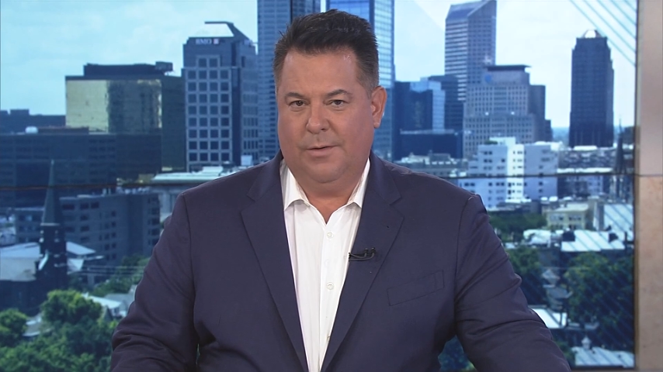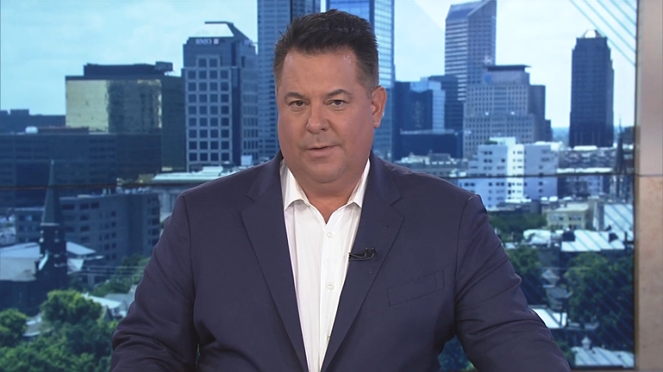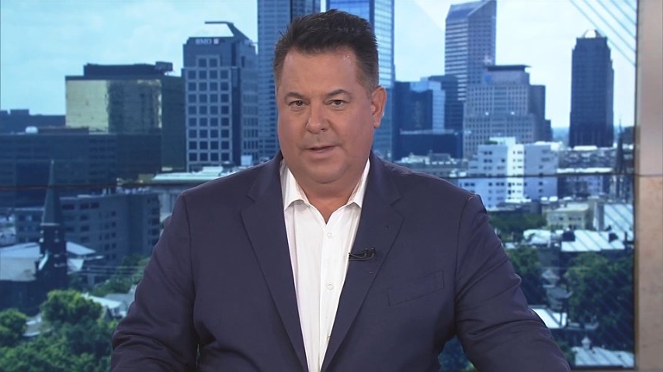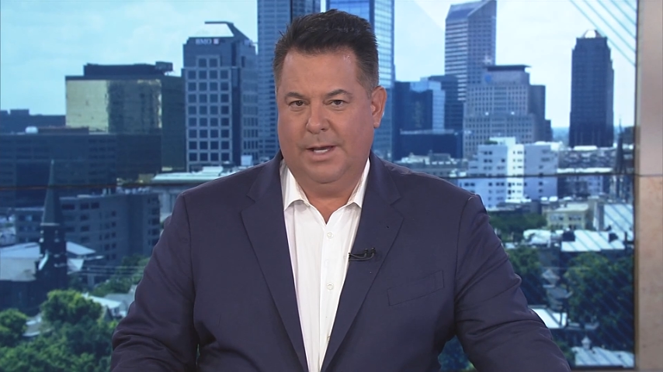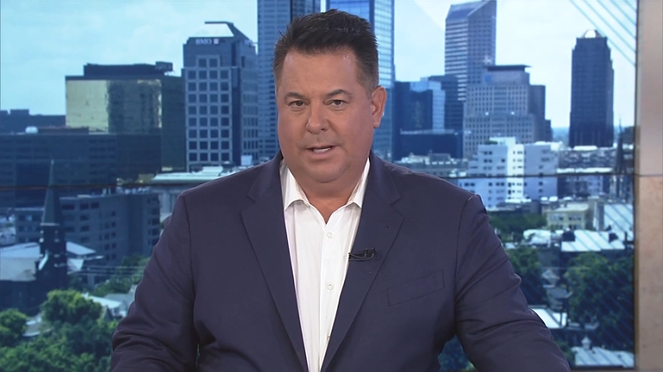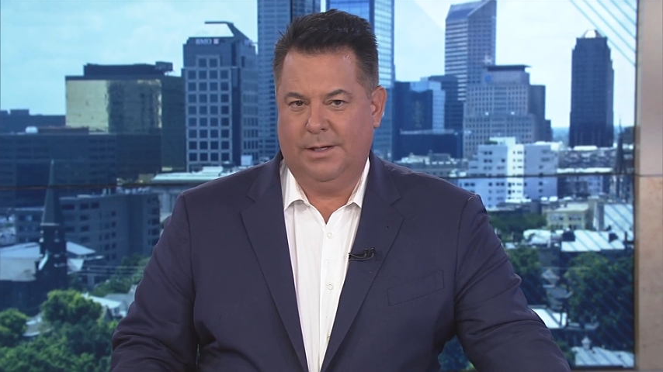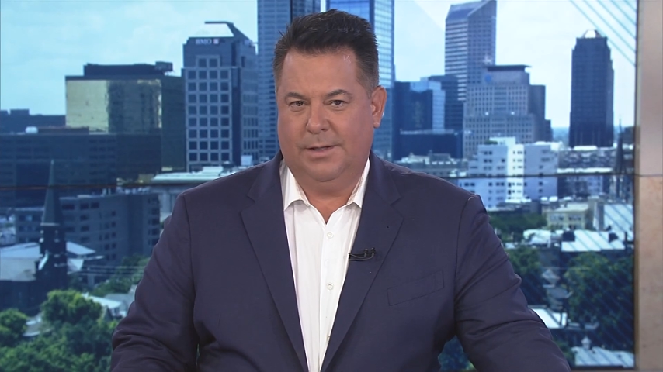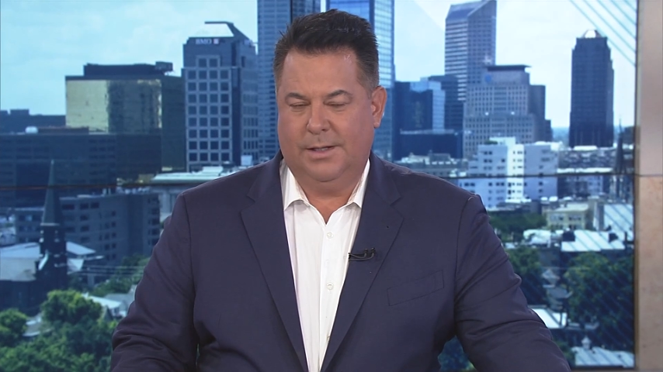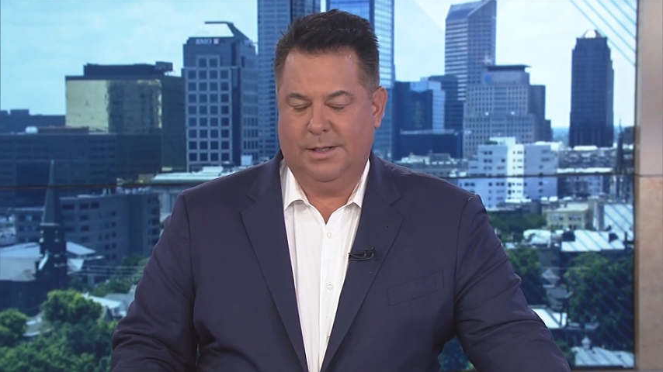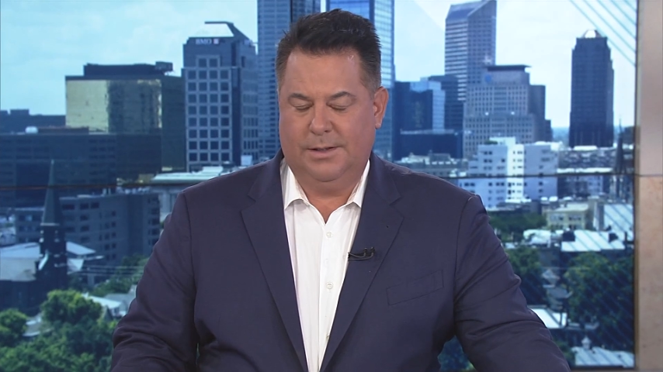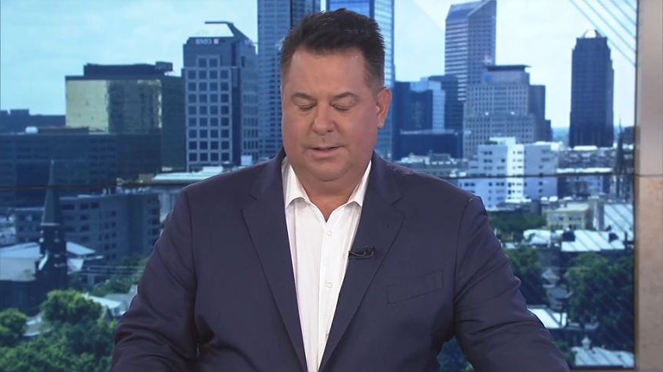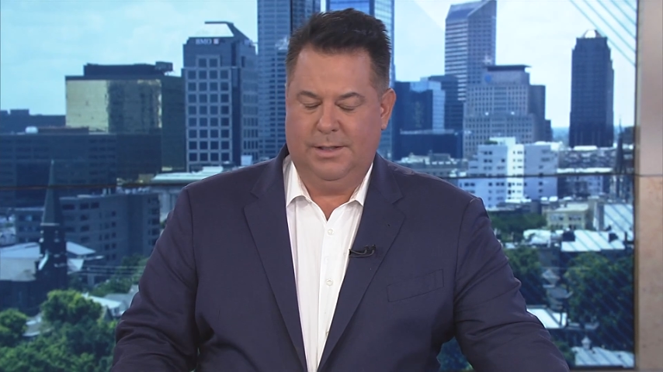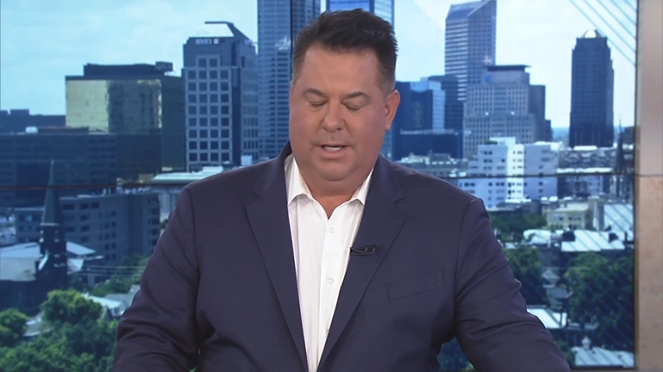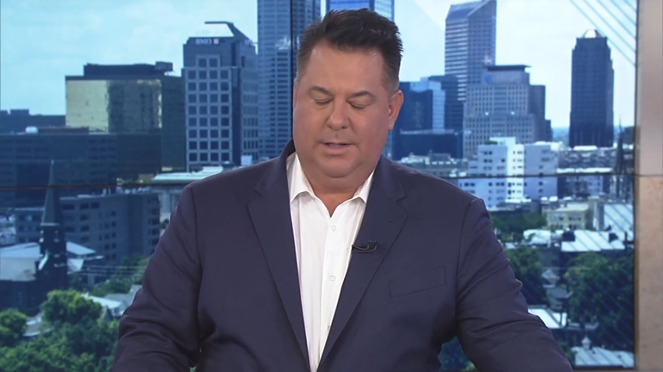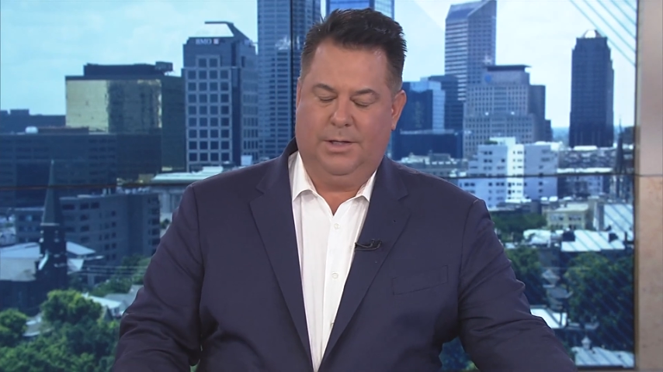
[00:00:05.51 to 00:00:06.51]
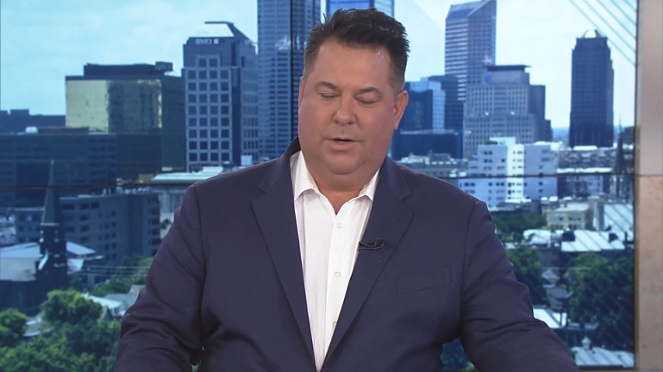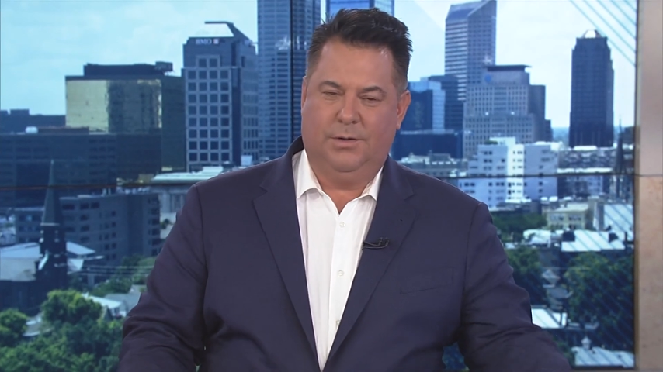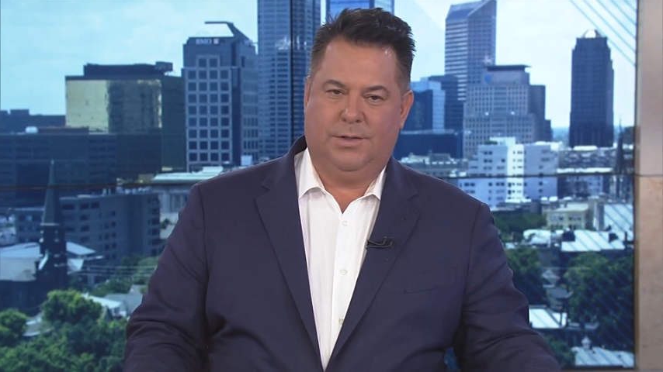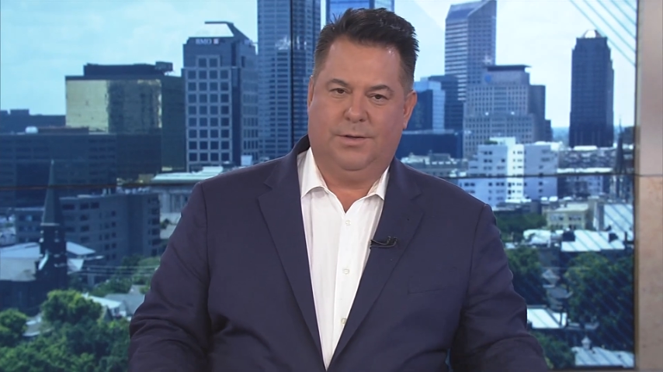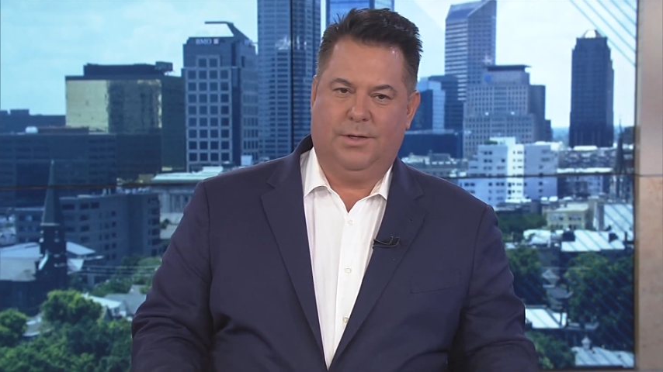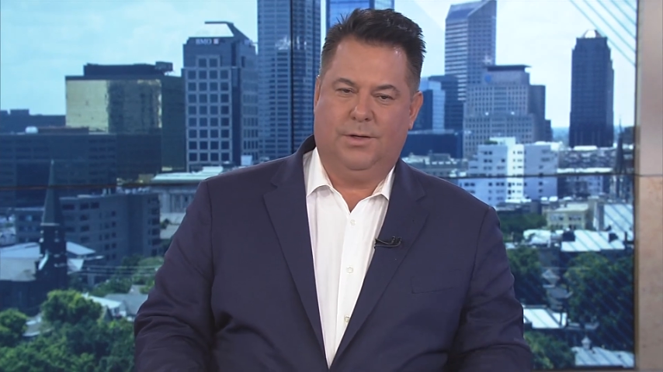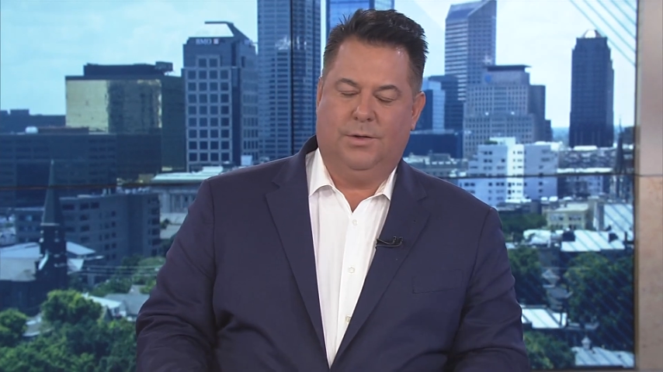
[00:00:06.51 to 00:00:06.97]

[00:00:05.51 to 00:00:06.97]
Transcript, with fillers: that the head, the head coach of the